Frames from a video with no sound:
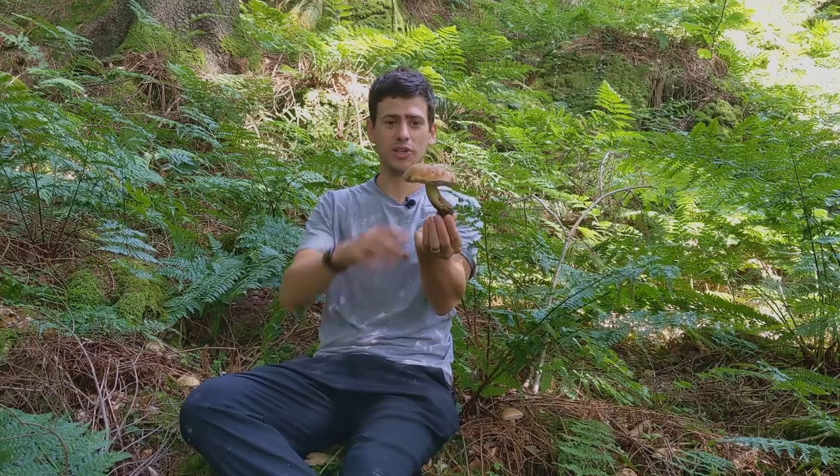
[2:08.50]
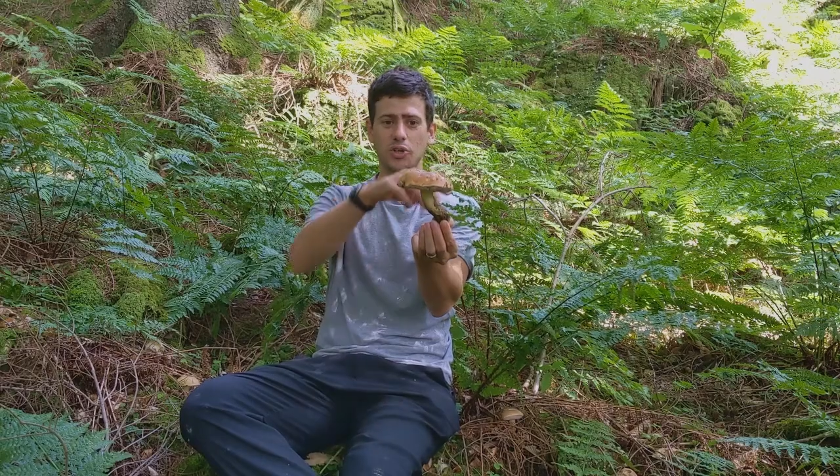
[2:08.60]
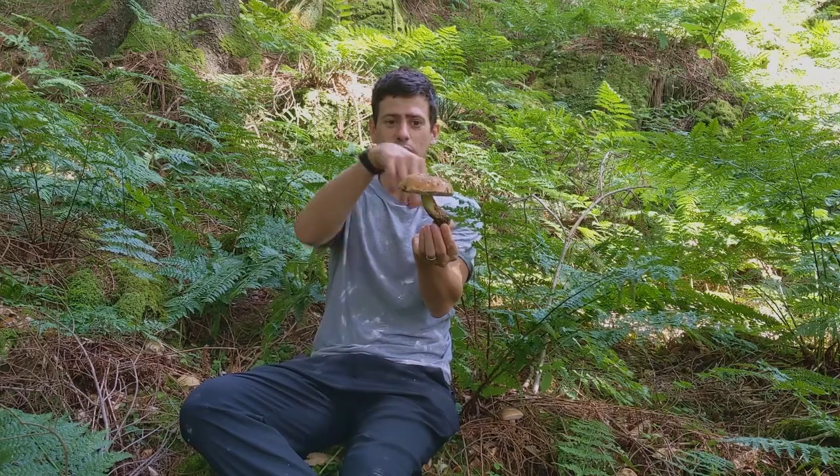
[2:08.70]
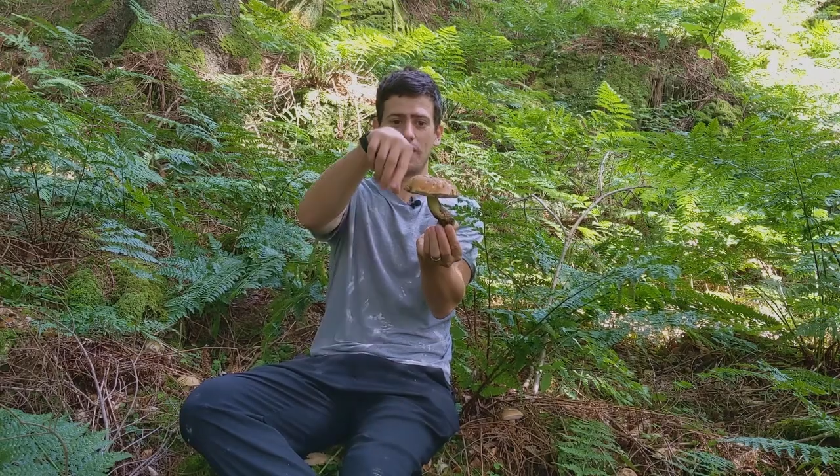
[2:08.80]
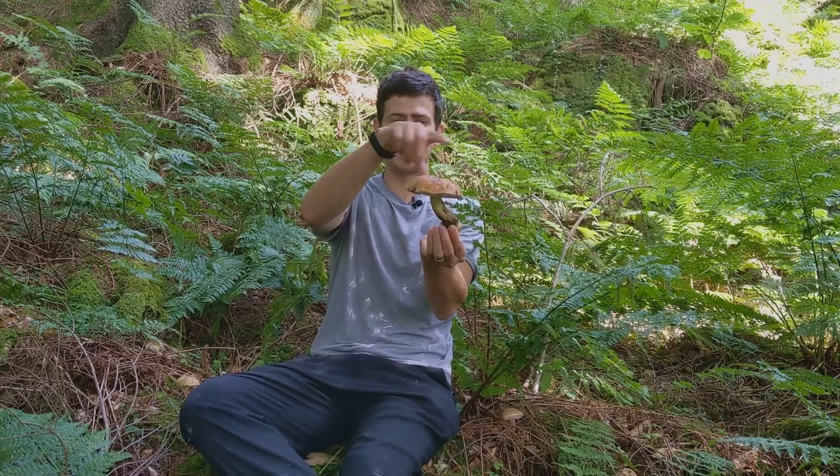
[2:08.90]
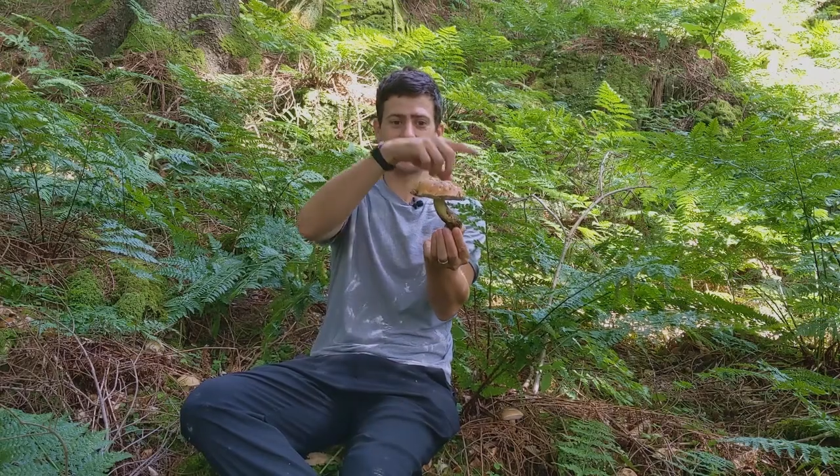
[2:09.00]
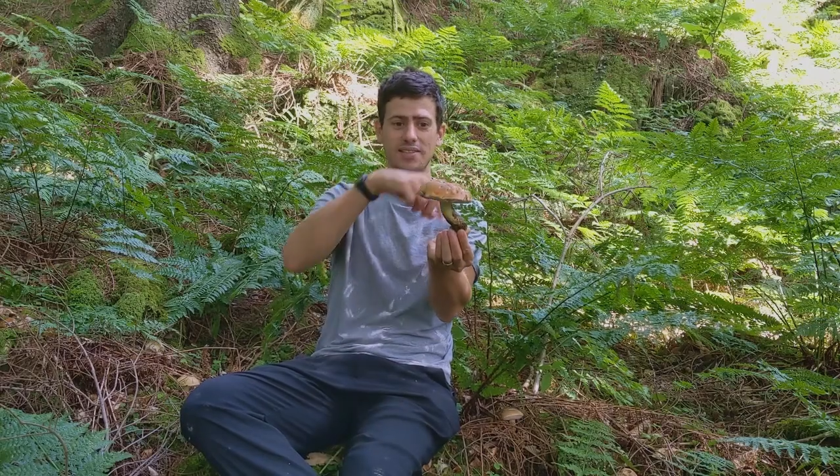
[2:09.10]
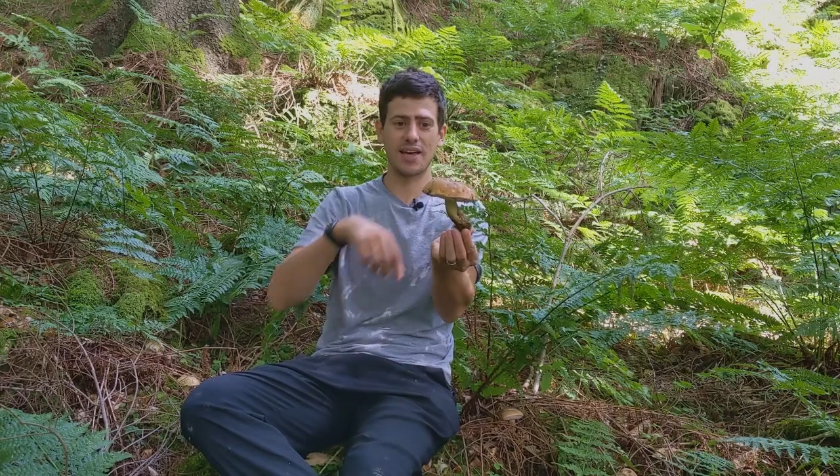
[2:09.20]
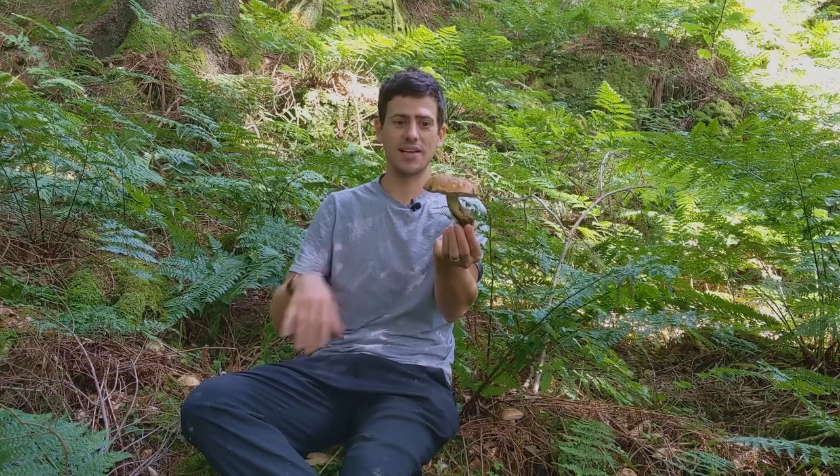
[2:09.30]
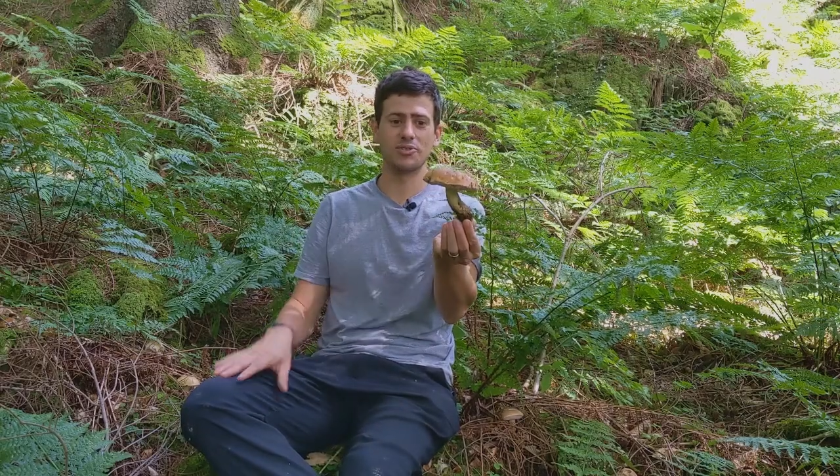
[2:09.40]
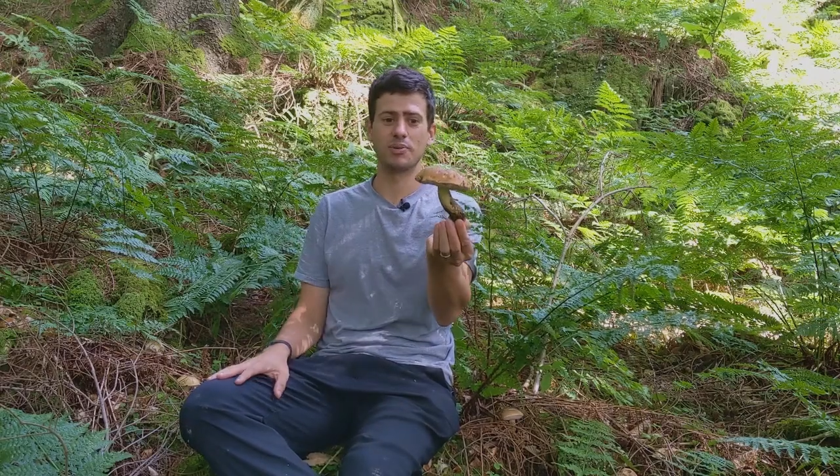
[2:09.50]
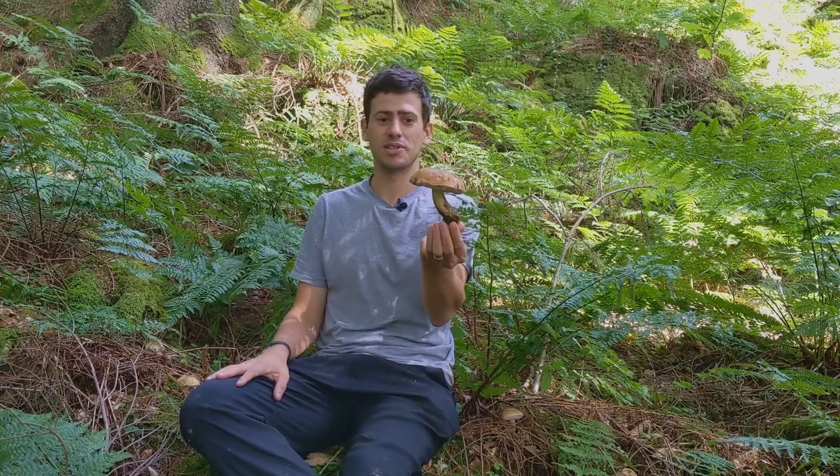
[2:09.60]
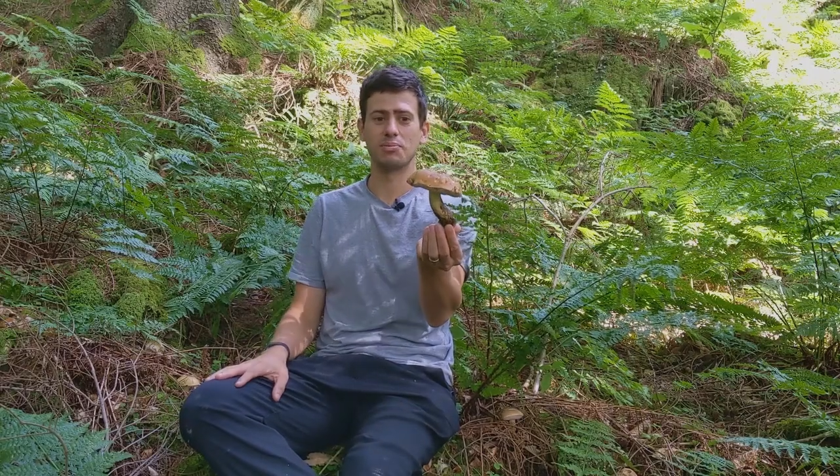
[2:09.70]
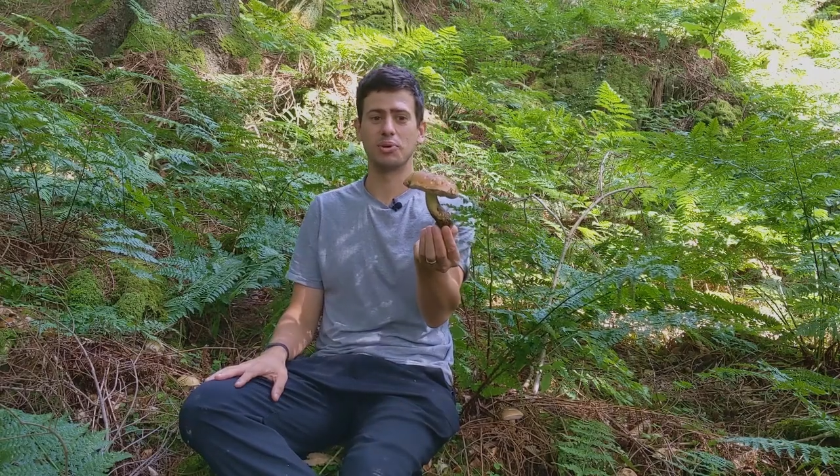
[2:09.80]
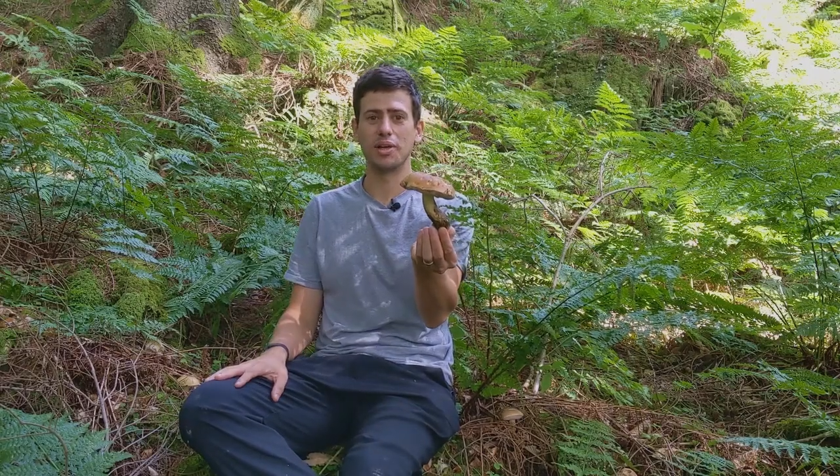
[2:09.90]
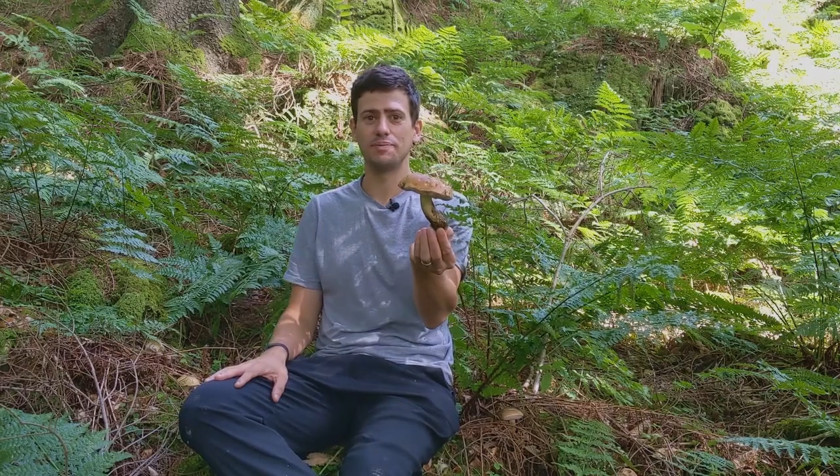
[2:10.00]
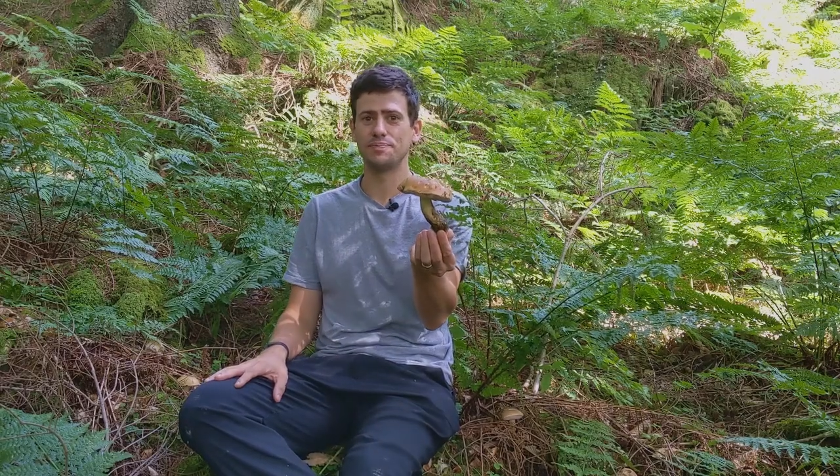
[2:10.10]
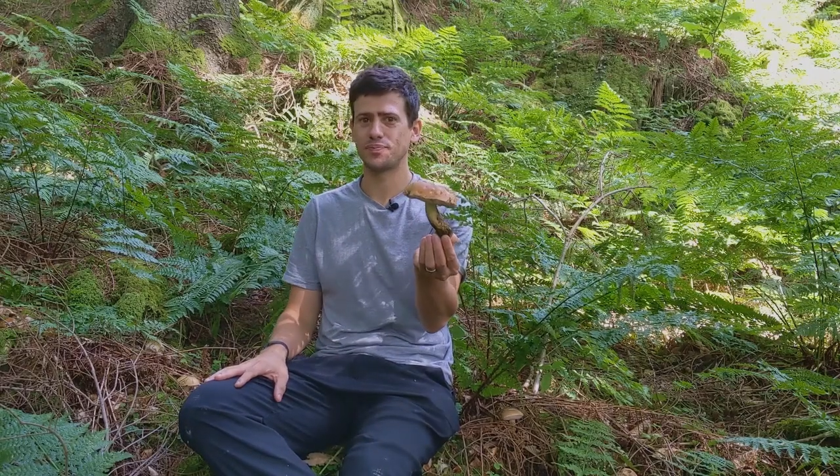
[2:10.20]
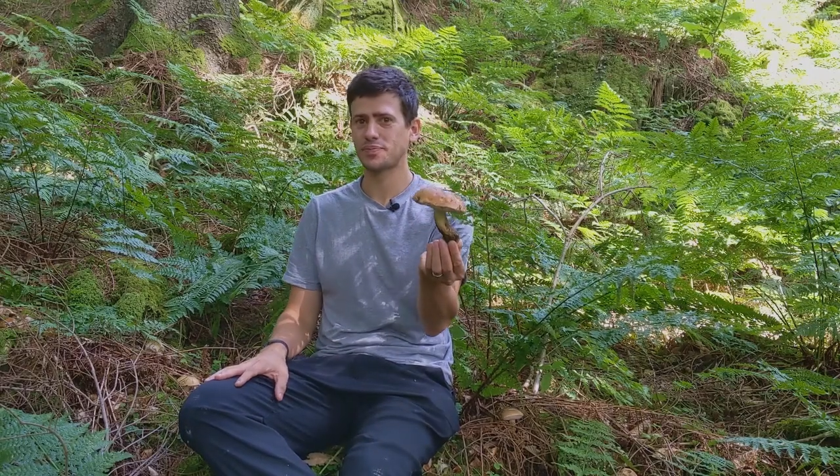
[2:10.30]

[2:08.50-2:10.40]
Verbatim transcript: all about this size or a bit smaller,